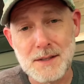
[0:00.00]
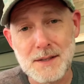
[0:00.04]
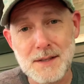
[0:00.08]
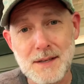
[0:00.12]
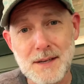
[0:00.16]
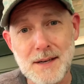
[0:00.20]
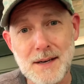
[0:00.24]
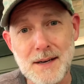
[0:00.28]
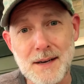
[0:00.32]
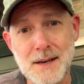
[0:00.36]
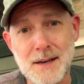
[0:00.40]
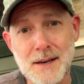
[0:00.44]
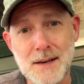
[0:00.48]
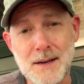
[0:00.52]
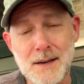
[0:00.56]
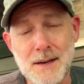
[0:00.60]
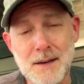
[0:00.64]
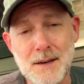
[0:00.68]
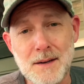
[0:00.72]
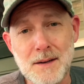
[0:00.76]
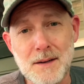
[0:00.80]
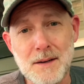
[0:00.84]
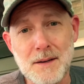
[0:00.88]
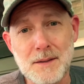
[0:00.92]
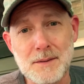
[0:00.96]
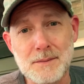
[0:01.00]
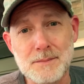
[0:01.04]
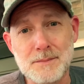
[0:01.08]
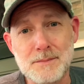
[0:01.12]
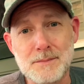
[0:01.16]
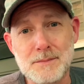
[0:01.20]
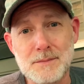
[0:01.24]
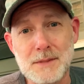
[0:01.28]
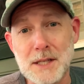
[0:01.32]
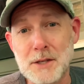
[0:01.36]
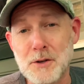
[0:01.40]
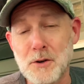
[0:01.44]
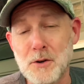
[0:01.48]

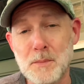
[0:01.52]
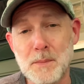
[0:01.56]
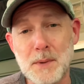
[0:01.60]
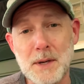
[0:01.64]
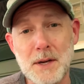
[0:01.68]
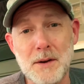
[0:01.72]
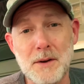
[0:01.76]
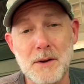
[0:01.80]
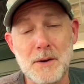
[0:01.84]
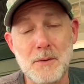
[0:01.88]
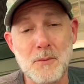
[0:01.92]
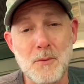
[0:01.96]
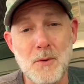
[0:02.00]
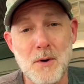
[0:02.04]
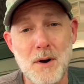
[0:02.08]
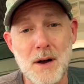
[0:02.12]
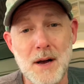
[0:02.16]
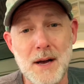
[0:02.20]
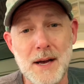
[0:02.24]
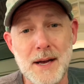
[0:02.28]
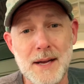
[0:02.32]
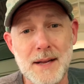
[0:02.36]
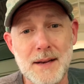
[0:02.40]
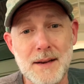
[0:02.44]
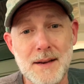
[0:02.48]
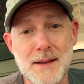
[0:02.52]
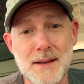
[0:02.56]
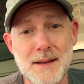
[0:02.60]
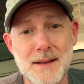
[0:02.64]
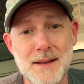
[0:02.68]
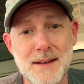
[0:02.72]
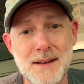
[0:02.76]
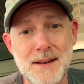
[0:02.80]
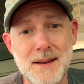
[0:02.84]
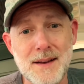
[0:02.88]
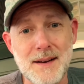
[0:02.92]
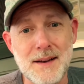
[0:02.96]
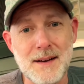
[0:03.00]
beer, and wine,
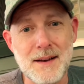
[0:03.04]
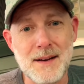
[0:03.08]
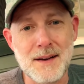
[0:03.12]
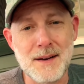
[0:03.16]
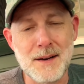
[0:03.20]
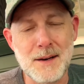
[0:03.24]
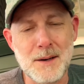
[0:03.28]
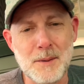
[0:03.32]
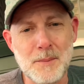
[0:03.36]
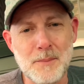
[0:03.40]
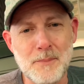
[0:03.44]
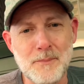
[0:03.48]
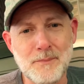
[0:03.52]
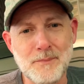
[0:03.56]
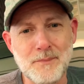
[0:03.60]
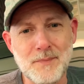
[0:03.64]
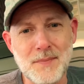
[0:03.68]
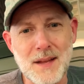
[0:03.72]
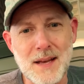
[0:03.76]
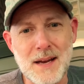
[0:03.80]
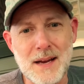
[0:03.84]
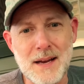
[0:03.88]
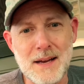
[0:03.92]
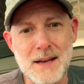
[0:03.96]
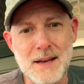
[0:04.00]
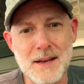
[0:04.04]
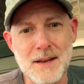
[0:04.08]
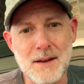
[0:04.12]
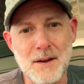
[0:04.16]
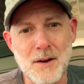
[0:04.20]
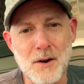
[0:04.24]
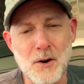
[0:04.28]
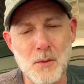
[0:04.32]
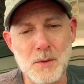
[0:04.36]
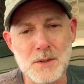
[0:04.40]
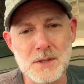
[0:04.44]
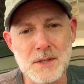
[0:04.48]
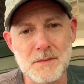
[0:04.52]
I
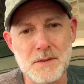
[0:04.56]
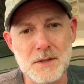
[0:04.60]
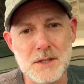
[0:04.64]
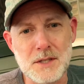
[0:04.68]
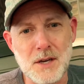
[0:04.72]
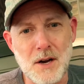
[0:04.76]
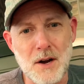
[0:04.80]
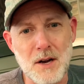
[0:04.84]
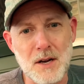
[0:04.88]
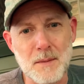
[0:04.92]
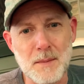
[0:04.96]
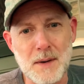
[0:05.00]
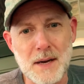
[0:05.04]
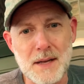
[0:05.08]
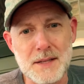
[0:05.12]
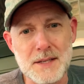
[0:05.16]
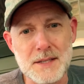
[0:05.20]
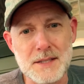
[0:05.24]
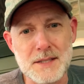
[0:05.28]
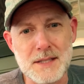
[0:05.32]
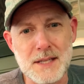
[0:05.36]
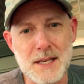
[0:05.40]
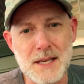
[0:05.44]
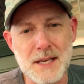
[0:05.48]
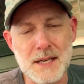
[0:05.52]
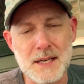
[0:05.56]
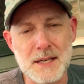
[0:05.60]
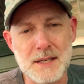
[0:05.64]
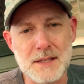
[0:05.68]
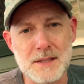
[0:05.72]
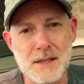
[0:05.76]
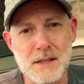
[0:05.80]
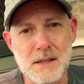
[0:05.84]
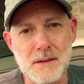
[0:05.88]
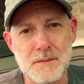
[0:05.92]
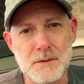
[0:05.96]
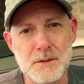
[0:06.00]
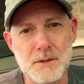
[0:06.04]
always love to talk about these things. I
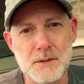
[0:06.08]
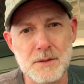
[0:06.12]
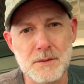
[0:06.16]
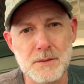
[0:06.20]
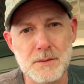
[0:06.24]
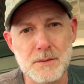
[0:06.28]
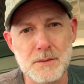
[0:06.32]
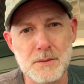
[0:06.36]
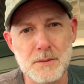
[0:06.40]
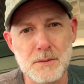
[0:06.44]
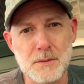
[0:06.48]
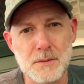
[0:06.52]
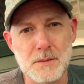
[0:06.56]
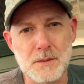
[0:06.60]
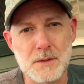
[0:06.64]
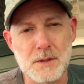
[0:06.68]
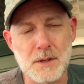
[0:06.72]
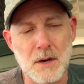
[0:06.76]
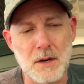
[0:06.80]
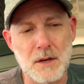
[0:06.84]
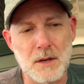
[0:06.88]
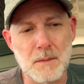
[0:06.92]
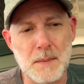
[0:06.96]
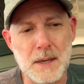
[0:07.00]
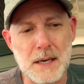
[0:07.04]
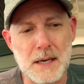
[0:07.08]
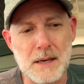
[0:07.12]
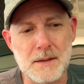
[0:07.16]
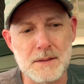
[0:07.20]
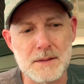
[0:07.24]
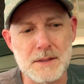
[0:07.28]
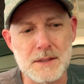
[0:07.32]
love to talk about,